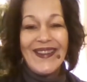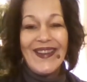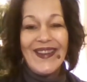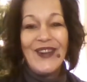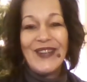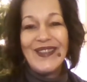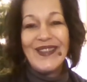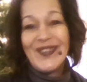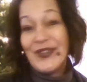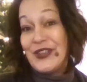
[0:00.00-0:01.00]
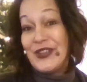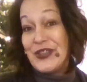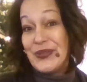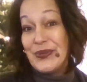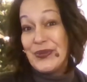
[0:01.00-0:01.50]
All right, so did
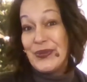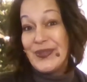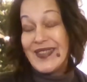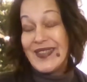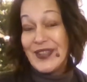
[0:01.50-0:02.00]
you see the